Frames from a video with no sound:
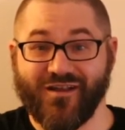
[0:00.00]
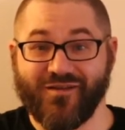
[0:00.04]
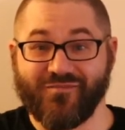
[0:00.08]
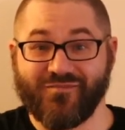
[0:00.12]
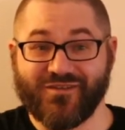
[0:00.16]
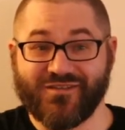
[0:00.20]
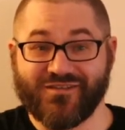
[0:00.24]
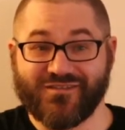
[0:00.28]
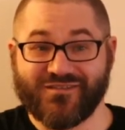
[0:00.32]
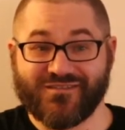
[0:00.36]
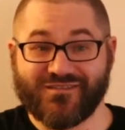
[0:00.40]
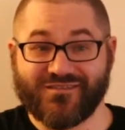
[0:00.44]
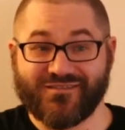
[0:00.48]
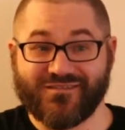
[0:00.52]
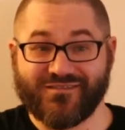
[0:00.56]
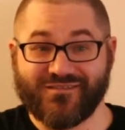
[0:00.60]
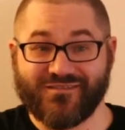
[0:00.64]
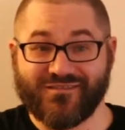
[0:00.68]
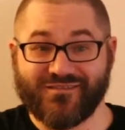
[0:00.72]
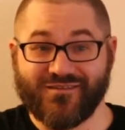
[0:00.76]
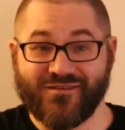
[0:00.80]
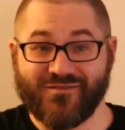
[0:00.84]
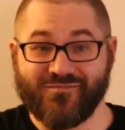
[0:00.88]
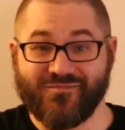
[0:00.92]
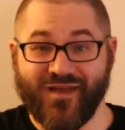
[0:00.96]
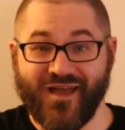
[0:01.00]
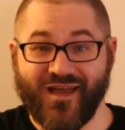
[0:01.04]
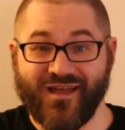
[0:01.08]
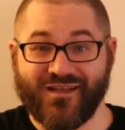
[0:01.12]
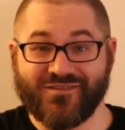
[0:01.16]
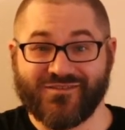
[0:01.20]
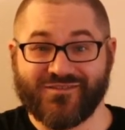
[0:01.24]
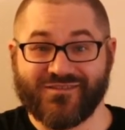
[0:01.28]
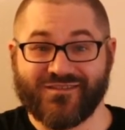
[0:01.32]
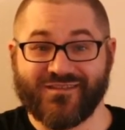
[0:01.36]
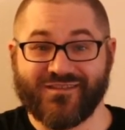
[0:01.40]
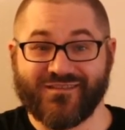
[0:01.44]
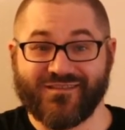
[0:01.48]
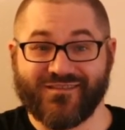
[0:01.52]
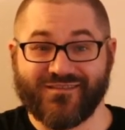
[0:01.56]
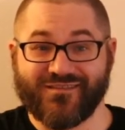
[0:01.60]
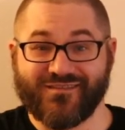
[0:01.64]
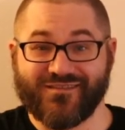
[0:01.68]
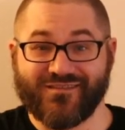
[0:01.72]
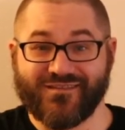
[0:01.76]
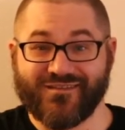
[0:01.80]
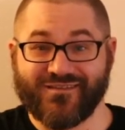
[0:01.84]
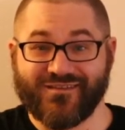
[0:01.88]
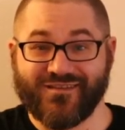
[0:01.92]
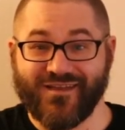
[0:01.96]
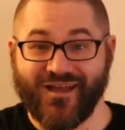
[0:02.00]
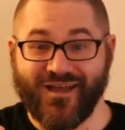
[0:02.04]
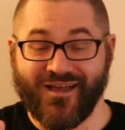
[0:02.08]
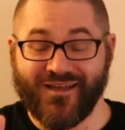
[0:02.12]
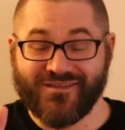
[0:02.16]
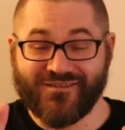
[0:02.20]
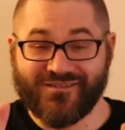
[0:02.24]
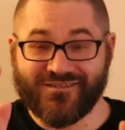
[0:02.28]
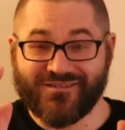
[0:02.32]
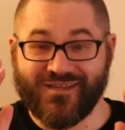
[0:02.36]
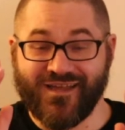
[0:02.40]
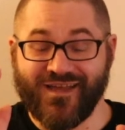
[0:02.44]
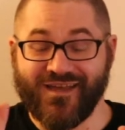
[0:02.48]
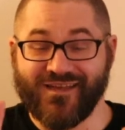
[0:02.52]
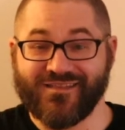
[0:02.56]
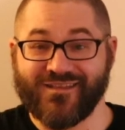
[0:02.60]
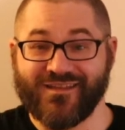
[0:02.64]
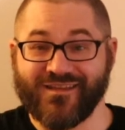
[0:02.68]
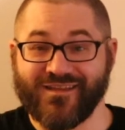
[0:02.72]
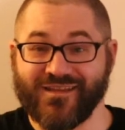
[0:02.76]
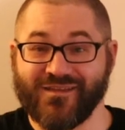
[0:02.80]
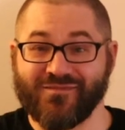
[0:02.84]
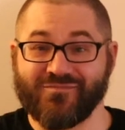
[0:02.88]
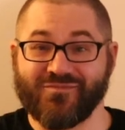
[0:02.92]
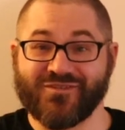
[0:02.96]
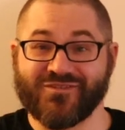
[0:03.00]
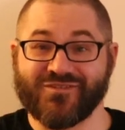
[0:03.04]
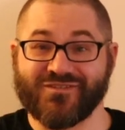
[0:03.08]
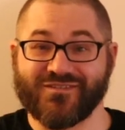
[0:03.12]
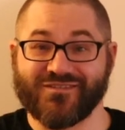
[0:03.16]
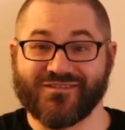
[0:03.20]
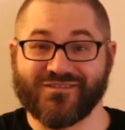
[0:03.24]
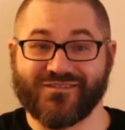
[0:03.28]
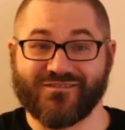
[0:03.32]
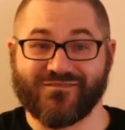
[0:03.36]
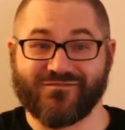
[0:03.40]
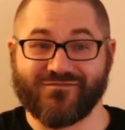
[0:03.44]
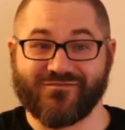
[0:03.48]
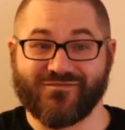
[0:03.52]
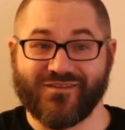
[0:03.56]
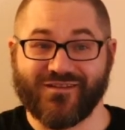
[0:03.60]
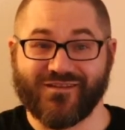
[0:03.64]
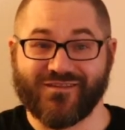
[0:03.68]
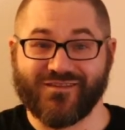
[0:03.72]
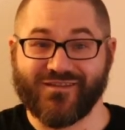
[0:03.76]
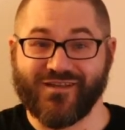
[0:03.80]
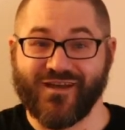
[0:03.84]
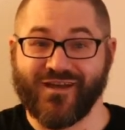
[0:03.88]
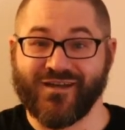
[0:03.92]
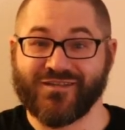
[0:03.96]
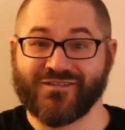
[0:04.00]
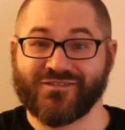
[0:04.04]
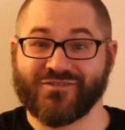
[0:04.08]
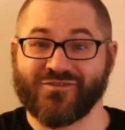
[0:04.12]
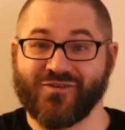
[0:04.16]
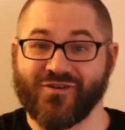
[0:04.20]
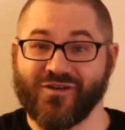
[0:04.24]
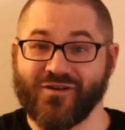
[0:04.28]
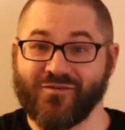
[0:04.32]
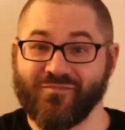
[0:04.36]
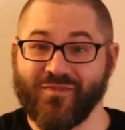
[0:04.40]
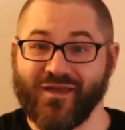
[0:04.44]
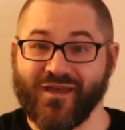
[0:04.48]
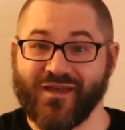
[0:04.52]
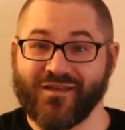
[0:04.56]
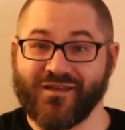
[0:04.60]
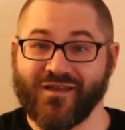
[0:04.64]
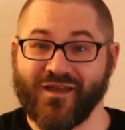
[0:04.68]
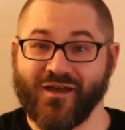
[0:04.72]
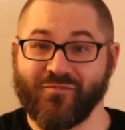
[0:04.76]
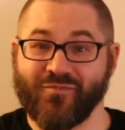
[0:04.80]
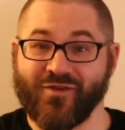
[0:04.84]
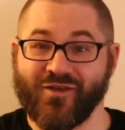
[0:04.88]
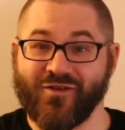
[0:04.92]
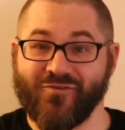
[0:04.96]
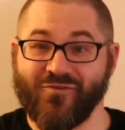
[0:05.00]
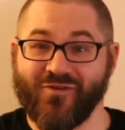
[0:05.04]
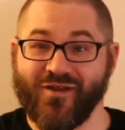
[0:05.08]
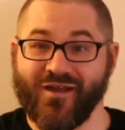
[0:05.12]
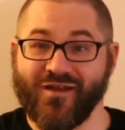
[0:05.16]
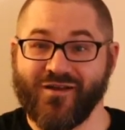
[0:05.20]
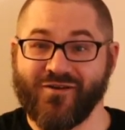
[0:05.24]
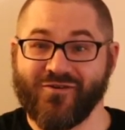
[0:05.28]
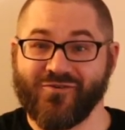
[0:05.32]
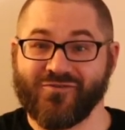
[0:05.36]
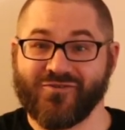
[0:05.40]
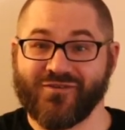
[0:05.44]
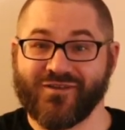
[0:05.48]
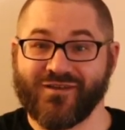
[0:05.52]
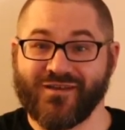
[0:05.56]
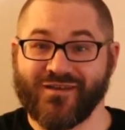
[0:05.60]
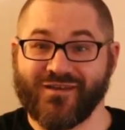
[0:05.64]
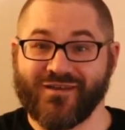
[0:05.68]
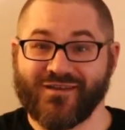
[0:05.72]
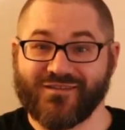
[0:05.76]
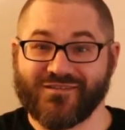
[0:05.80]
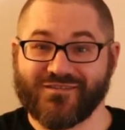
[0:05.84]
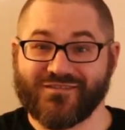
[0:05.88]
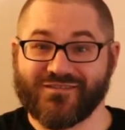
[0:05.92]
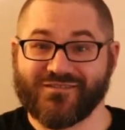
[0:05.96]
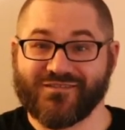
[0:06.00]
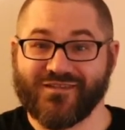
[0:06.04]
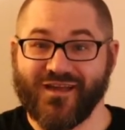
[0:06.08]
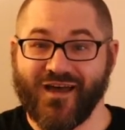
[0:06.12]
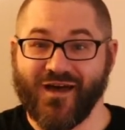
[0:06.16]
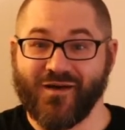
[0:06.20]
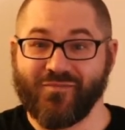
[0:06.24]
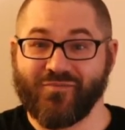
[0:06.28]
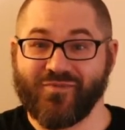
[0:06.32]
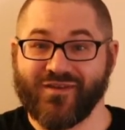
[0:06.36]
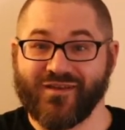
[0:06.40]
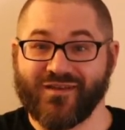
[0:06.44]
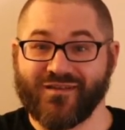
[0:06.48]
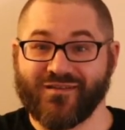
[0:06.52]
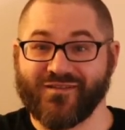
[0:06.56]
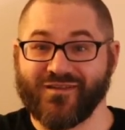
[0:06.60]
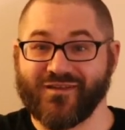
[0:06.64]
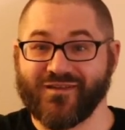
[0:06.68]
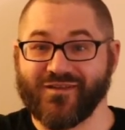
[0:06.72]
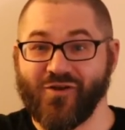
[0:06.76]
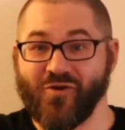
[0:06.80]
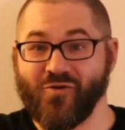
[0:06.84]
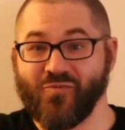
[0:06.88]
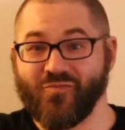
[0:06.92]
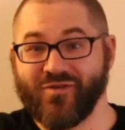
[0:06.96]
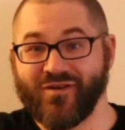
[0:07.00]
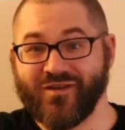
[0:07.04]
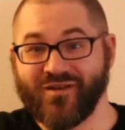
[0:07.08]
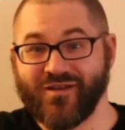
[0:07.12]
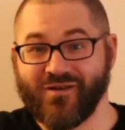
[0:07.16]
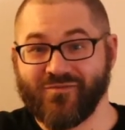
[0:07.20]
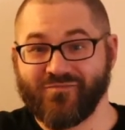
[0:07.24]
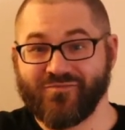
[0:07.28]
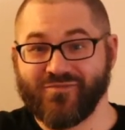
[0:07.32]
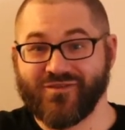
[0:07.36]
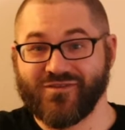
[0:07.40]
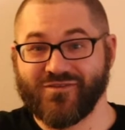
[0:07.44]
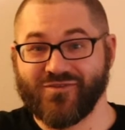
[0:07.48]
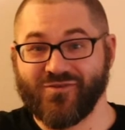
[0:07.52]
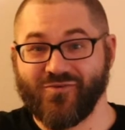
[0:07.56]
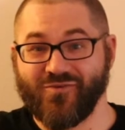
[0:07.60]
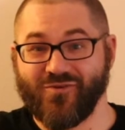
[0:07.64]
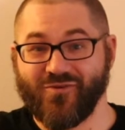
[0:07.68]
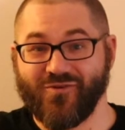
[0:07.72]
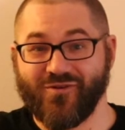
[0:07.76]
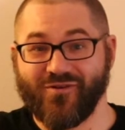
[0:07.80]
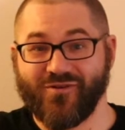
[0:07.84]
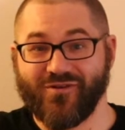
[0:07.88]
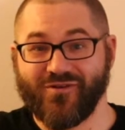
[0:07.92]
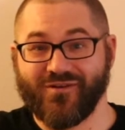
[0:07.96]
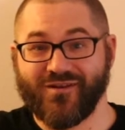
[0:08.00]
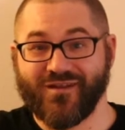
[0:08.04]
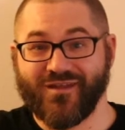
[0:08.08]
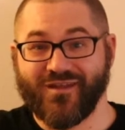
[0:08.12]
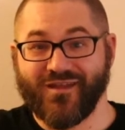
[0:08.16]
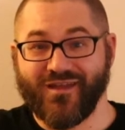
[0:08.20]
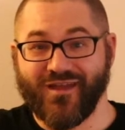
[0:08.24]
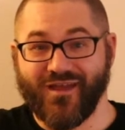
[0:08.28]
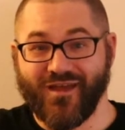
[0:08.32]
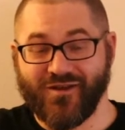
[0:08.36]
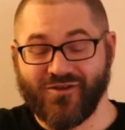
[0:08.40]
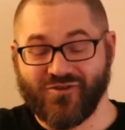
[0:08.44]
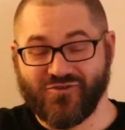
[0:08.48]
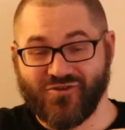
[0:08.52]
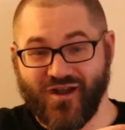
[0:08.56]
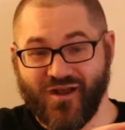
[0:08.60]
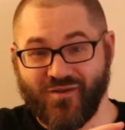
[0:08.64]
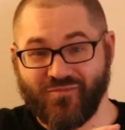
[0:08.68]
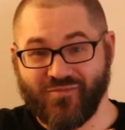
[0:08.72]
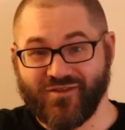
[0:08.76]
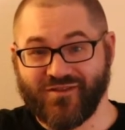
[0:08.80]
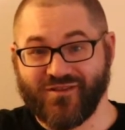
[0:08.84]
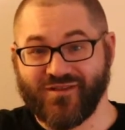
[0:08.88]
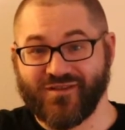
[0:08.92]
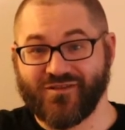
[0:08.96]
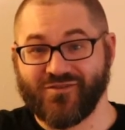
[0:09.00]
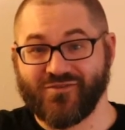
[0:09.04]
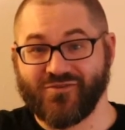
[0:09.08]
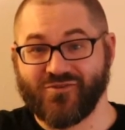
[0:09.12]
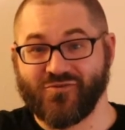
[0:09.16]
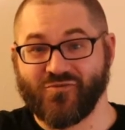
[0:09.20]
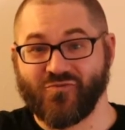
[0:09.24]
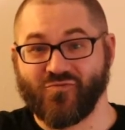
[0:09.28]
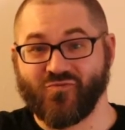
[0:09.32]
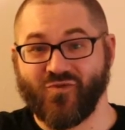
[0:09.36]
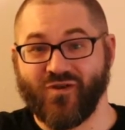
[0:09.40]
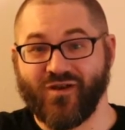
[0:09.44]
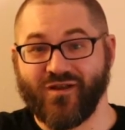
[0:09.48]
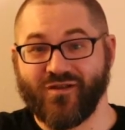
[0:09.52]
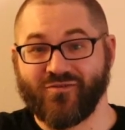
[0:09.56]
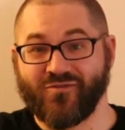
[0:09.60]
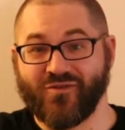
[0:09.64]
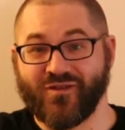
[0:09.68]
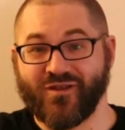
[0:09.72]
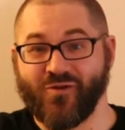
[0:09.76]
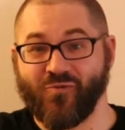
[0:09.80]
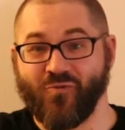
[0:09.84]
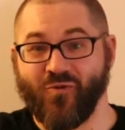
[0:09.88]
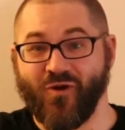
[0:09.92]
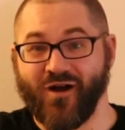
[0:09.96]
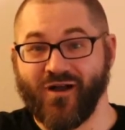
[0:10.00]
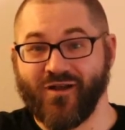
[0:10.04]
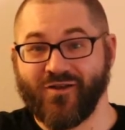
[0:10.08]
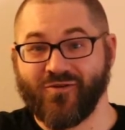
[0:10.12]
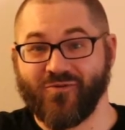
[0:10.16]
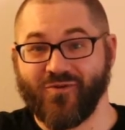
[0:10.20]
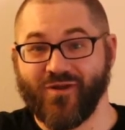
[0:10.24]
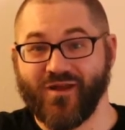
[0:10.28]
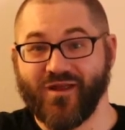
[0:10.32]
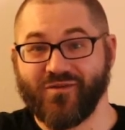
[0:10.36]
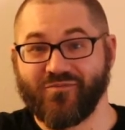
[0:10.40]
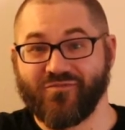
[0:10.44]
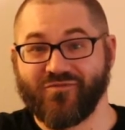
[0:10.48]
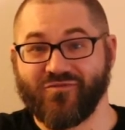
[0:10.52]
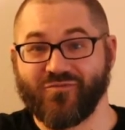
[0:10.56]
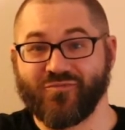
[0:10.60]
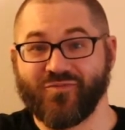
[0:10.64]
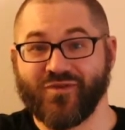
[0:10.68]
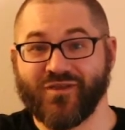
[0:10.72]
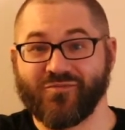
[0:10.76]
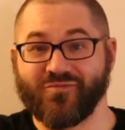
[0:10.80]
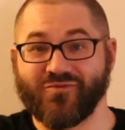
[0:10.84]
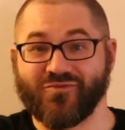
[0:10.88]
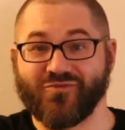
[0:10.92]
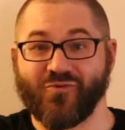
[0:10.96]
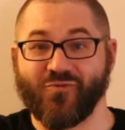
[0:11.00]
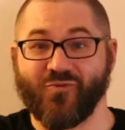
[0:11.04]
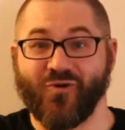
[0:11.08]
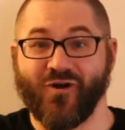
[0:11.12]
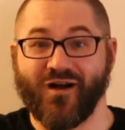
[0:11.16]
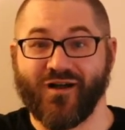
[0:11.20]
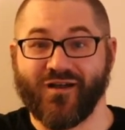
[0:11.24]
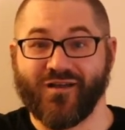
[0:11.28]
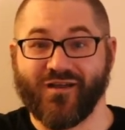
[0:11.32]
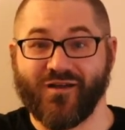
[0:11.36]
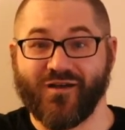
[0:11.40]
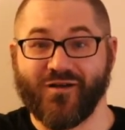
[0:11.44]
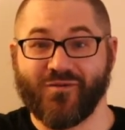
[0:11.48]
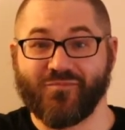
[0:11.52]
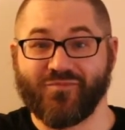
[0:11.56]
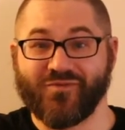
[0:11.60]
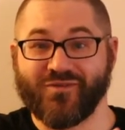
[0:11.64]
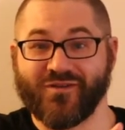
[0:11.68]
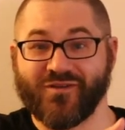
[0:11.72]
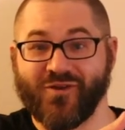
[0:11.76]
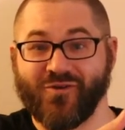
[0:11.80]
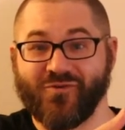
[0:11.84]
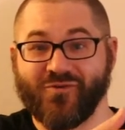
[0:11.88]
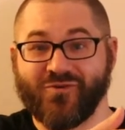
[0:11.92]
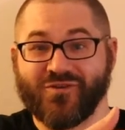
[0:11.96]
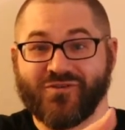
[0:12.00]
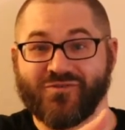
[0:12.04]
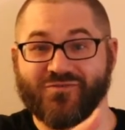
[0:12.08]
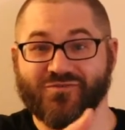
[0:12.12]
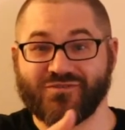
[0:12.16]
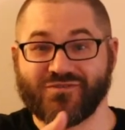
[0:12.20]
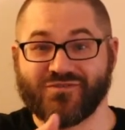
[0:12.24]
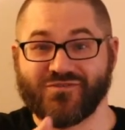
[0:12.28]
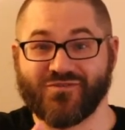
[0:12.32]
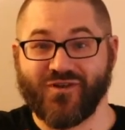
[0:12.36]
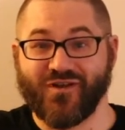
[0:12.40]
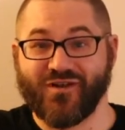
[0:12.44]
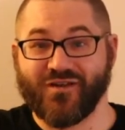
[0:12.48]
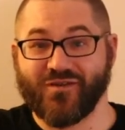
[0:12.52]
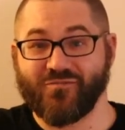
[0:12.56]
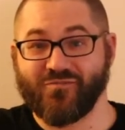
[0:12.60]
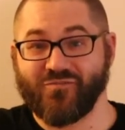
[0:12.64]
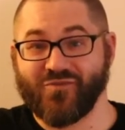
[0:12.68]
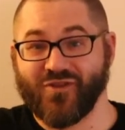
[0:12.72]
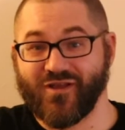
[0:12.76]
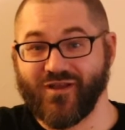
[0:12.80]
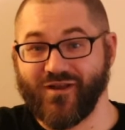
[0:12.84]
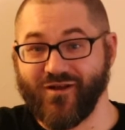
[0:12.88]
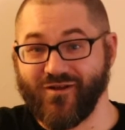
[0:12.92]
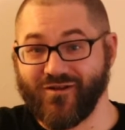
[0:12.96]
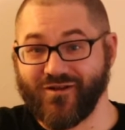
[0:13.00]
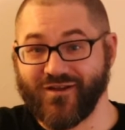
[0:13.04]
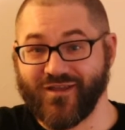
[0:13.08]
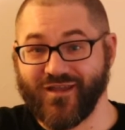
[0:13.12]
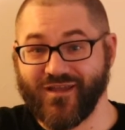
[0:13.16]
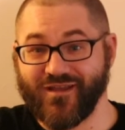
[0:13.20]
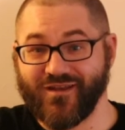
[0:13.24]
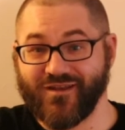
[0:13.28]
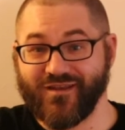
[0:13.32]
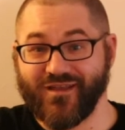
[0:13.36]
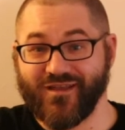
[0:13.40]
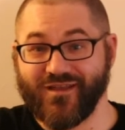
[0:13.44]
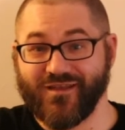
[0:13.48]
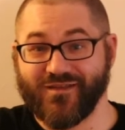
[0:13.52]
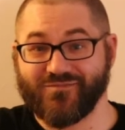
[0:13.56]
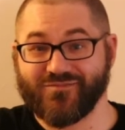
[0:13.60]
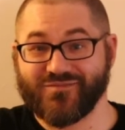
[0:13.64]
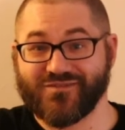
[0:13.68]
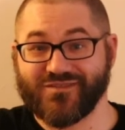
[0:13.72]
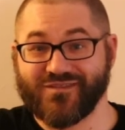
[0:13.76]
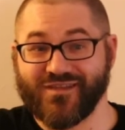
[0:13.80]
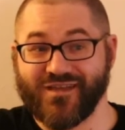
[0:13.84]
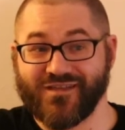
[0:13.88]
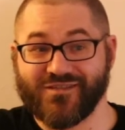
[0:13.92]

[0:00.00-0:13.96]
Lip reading: I mean, just imagine, I just had like images of like the ice cream man coming around, stopping, like opening up the door and dropping like a little like a walk ramp for people to walk up, go into his truck and play arcade games.